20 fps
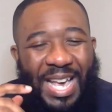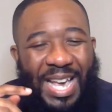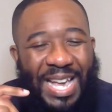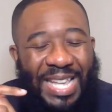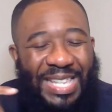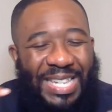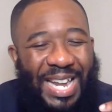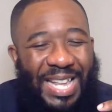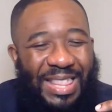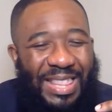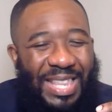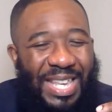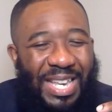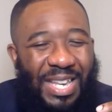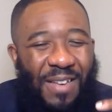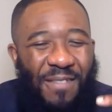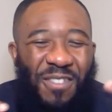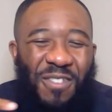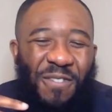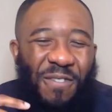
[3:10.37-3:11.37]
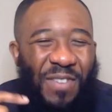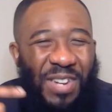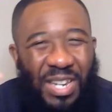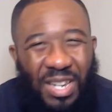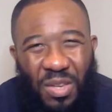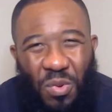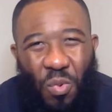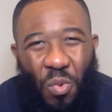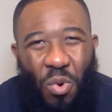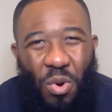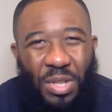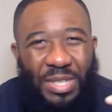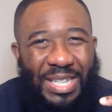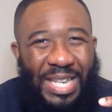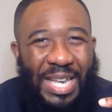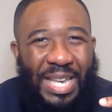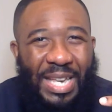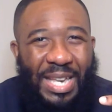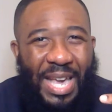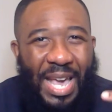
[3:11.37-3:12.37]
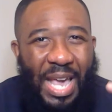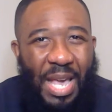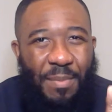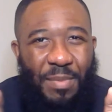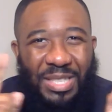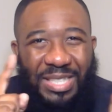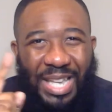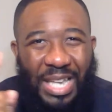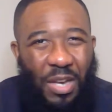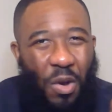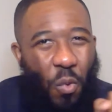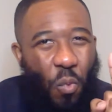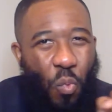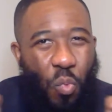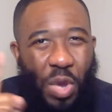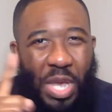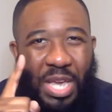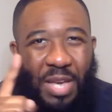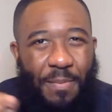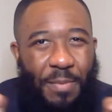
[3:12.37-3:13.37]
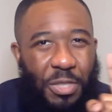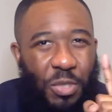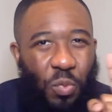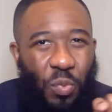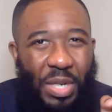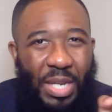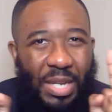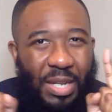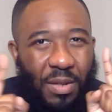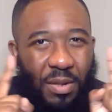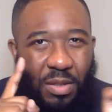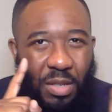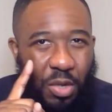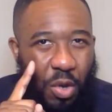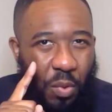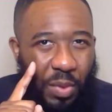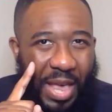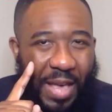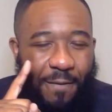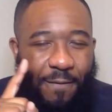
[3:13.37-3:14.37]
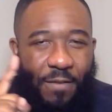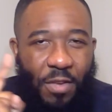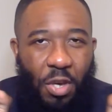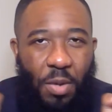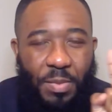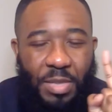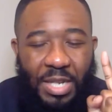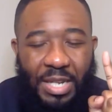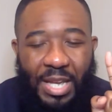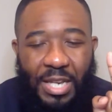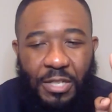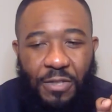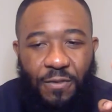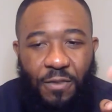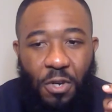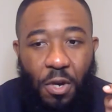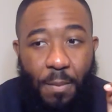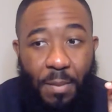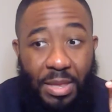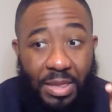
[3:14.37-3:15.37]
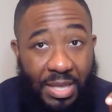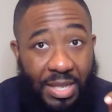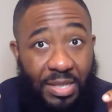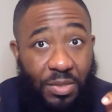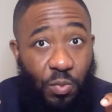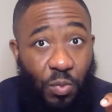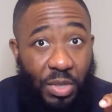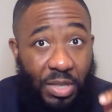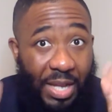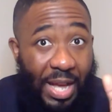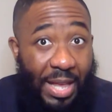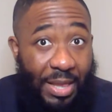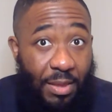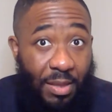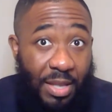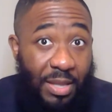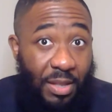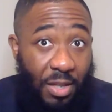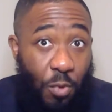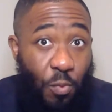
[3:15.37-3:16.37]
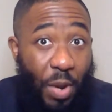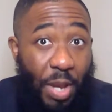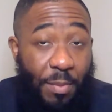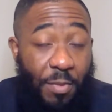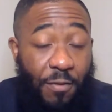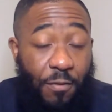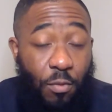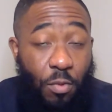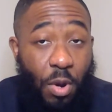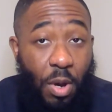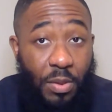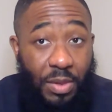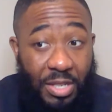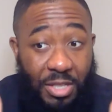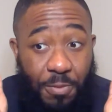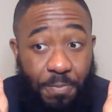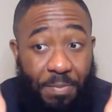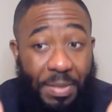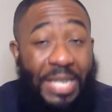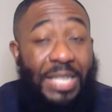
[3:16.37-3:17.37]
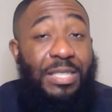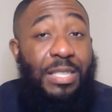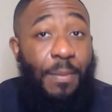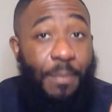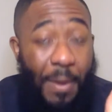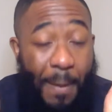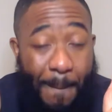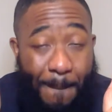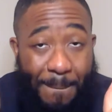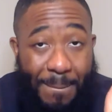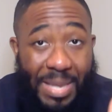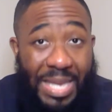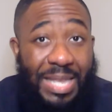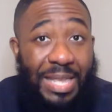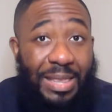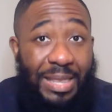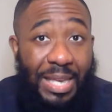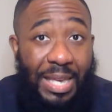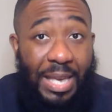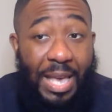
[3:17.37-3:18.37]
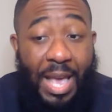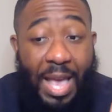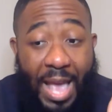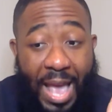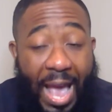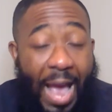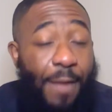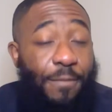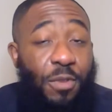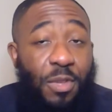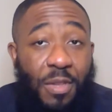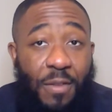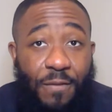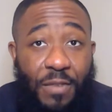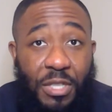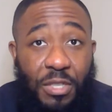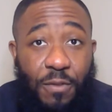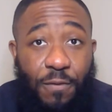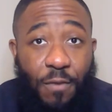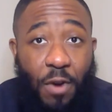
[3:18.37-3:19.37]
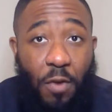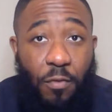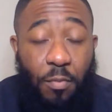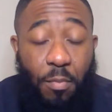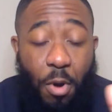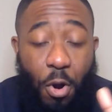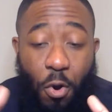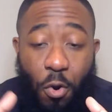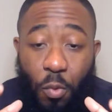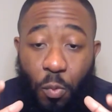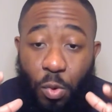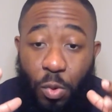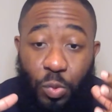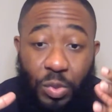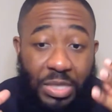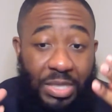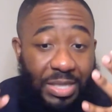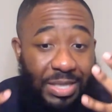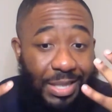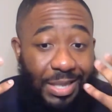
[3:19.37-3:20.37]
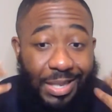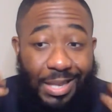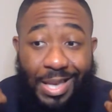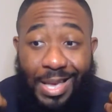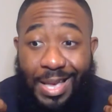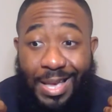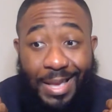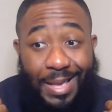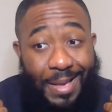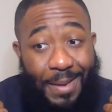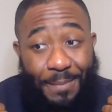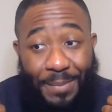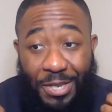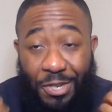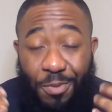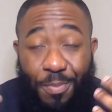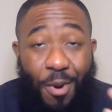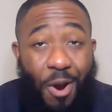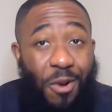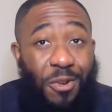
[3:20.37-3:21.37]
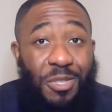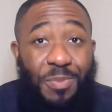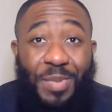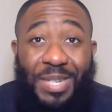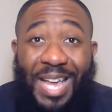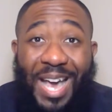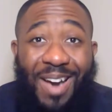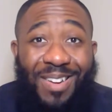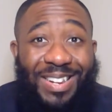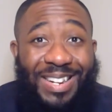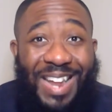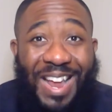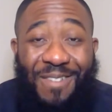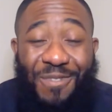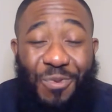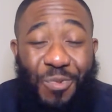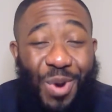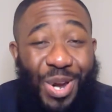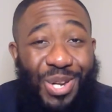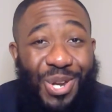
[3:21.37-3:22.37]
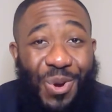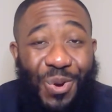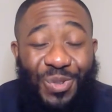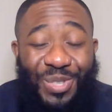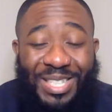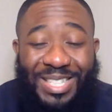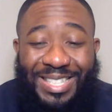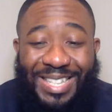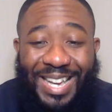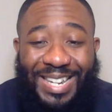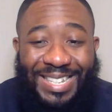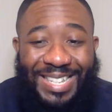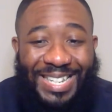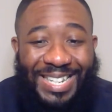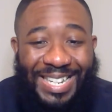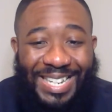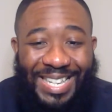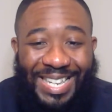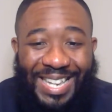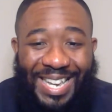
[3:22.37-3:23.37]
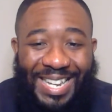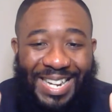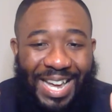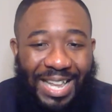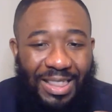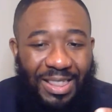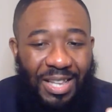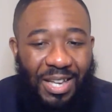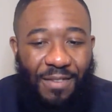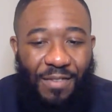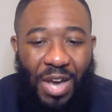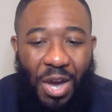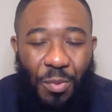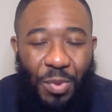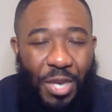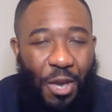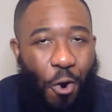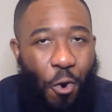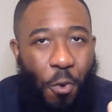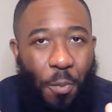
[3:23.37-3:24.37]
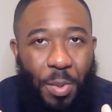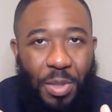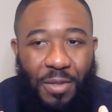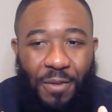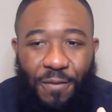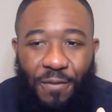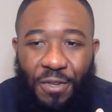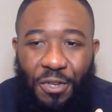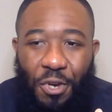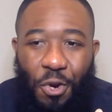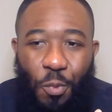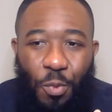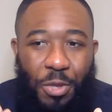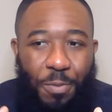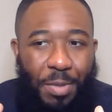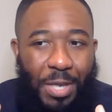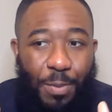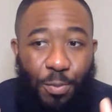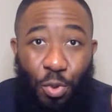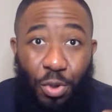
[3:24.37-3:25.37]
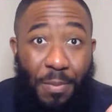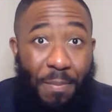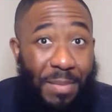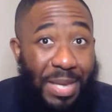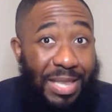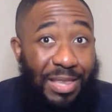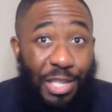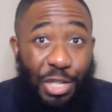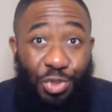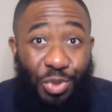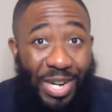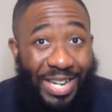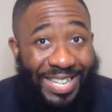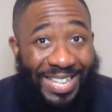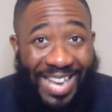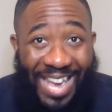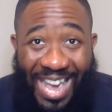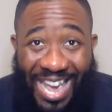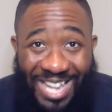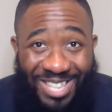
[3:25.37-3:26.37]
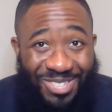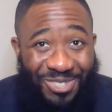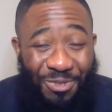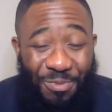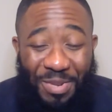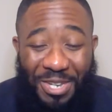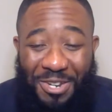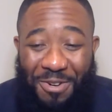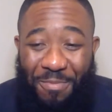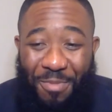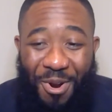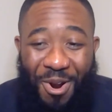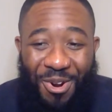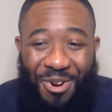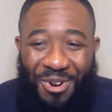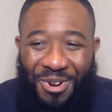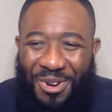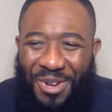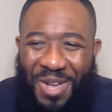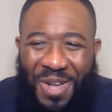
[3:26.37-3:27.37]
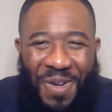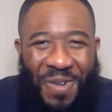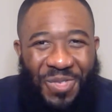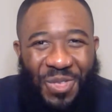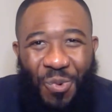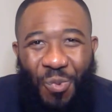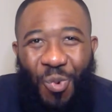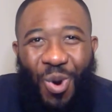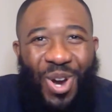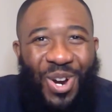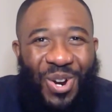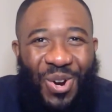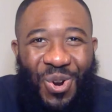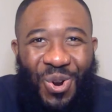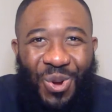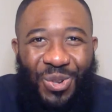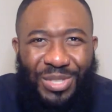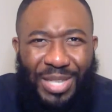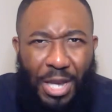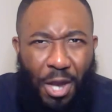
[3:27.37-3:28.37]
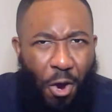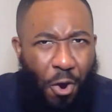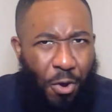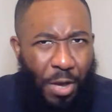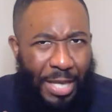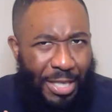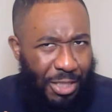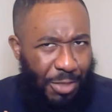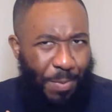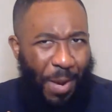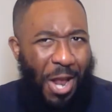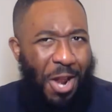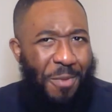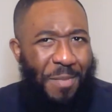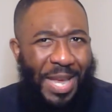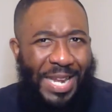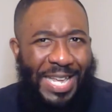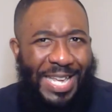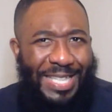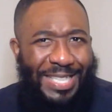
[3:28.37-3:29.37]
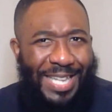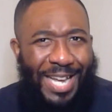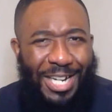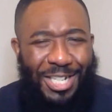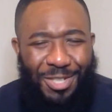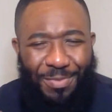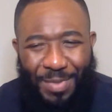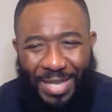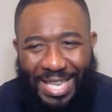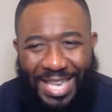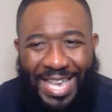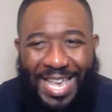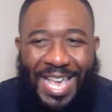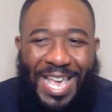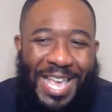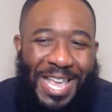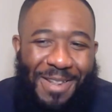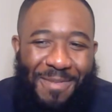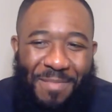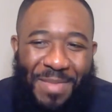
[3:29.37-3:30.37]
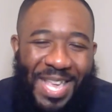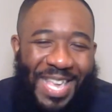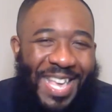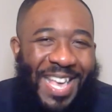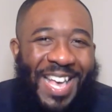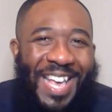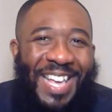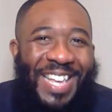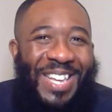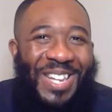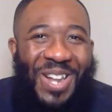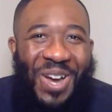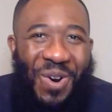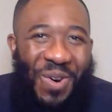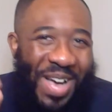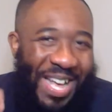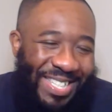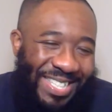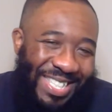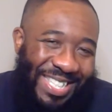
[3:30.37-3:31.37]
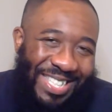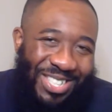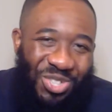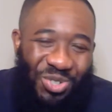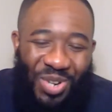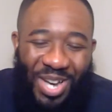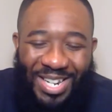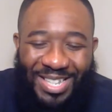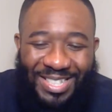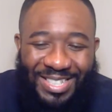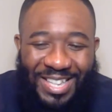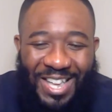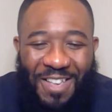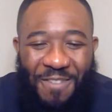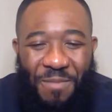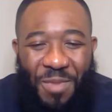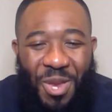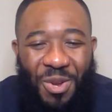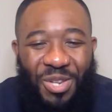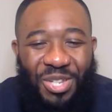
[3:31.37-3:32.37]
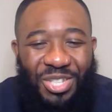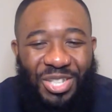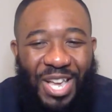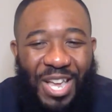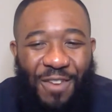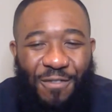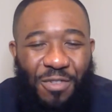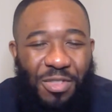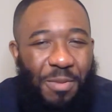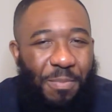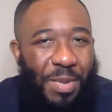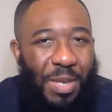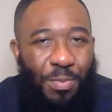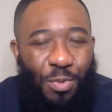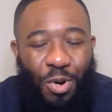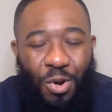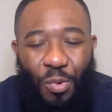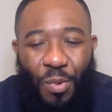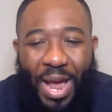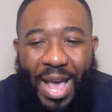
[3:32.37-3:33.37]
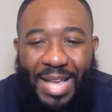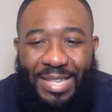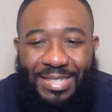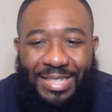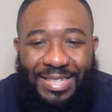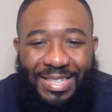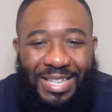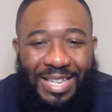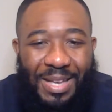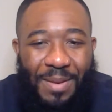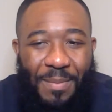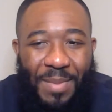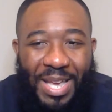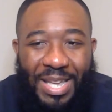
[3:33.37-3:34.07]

And then I think of Infinity War to Endgame. It's like a week between, you know, that film, the next film. But this one, I, and correct me if I'm wrong, this picks up immediately after the events of Far From Home, where we see Peter Parker's been outed. Everyone knows his identity, and I love how we open the film with people immediately trying to cancel Peter Parker. The one girl's like, oh, Spider-Man, he touched me, he hit me, you know, as he's trying to save Mary Jane from the people harassing them.